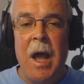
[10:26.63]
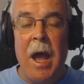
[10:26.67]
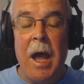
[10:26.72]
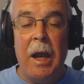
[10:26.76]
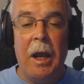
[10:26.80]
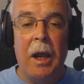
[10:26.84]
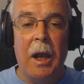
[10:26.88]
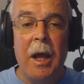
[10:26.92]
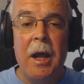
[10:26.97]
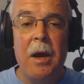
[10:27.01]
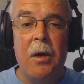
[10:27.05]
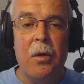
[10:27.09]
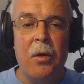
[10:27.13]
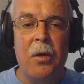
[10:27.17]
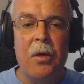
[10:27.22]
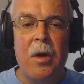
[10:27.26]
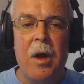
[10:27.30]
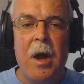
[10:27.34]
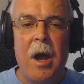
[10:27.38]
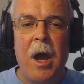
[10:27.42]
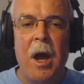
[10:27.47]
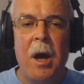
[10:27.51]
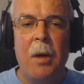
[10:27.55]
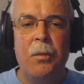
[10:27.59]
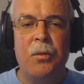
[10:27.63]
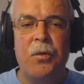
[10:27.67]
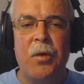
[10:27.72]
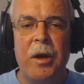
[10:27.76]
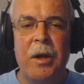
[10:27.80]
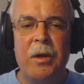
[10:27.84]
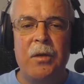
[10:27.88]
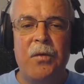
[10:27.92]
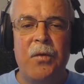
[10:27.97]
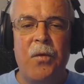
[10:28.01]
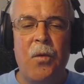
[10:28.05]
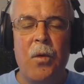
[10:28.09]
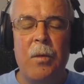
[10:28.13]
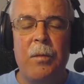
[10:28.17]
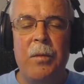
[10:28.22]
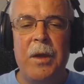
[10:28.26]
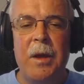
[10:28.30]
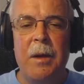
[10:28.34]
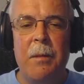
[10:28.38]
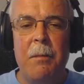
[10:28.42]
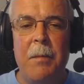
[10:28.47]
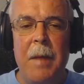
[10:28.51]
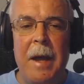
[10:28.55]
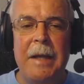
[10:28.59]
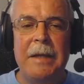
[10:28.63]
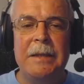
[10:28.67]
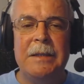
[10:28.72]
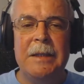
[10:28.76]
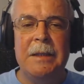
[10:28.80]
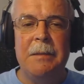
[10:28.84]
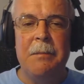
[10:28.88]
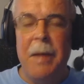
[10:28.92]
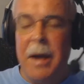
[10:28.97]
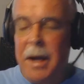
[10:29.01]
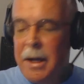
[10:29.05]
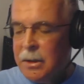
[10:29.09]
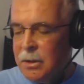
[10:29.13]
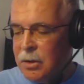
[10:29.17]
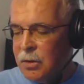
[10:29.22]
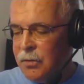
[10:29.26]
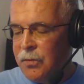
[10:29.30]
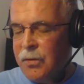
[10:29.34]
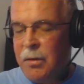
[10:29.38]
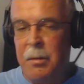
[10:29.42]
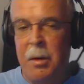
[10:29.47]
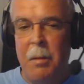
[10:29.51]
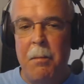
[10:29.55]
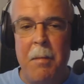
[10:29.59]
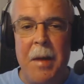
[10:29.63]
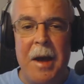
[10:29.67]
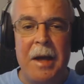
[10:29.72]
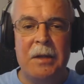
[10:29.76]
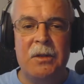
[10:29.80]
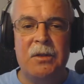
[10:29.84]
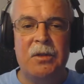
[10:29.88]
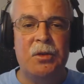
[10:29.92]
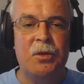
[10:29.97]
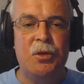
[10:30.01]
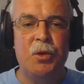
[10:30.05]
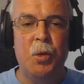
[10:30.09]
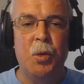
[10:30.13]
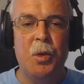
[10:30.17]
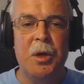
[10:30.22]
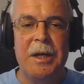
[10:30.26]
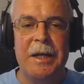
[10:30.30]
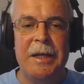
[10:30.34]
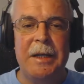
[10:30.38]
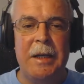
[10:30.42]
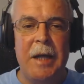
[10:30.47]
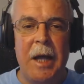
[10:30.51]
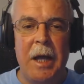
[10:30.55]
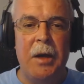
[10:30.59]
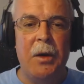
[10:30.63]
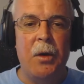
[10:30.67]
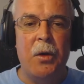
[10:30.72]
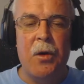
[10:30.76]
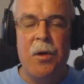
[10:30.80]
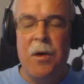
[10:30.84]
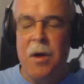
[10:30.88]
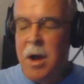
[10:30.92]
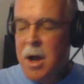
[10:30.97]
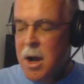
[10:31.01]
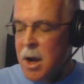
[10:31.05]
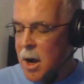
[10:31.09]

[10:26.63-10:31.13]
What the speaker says: and later helped transform the amazing Mets from a mess to a contender.